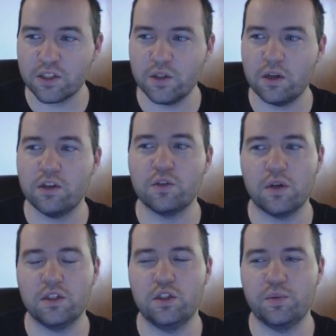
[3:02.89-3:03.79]
two hundred
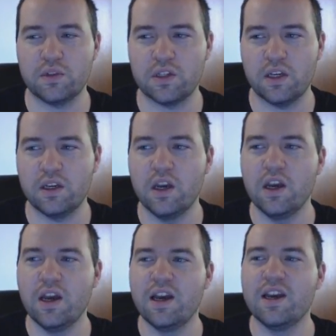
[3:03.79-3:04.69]
twenty-two percent
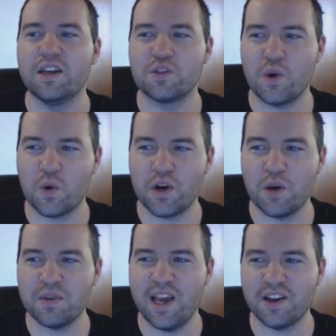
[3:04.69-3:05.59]
is what we're
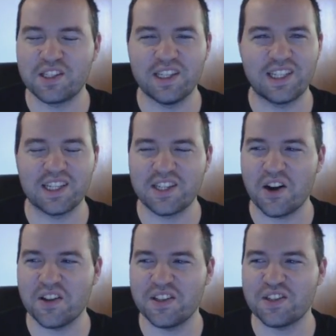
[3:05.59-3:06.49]
up now since I
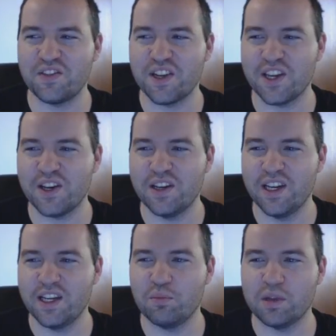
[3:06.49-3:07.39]
started this video.
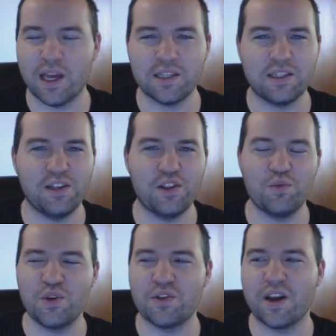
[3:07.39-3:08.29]
Blasting to the
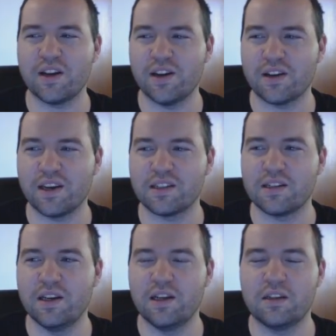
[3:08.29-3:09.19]
moon right now, guys.
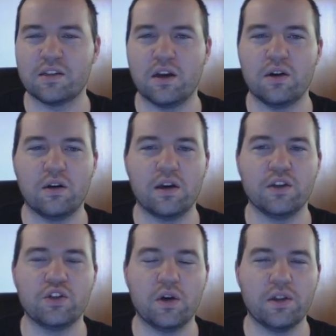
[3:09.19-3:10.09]
So
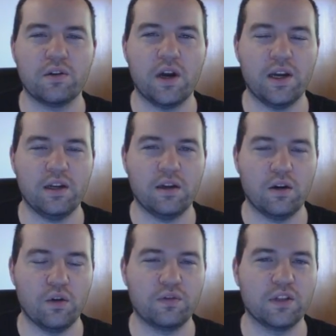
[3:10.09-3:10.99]
enjoy the ride.
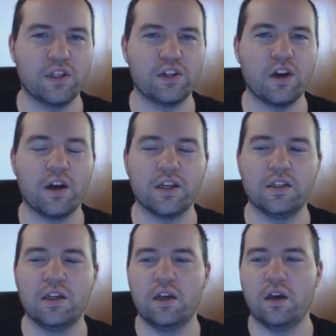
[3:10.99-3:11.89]
Hopefully you're on it.
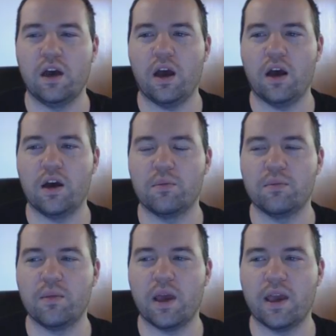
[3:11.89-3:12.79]

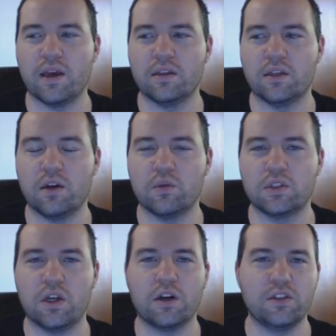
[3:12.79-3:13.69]
Um, and uh, we'll
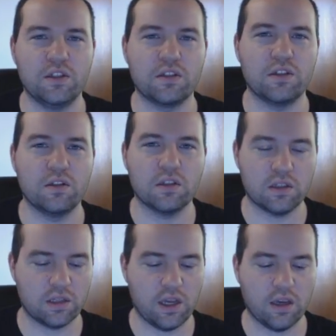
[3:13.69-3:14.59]
talk to you soon. This
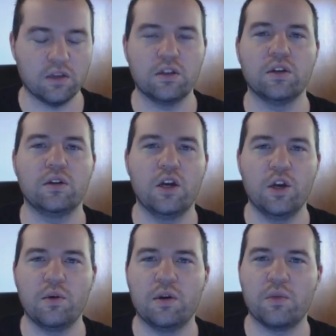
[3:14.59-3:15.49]
is King of Dew.
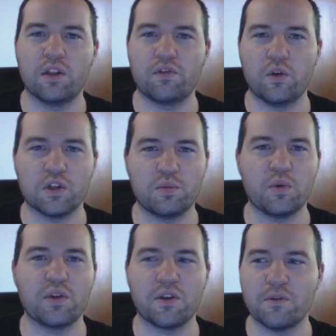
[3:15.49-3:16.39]
May the force be
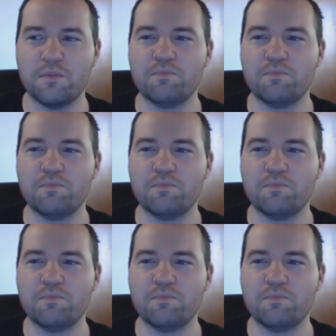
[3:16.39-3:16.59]
with you.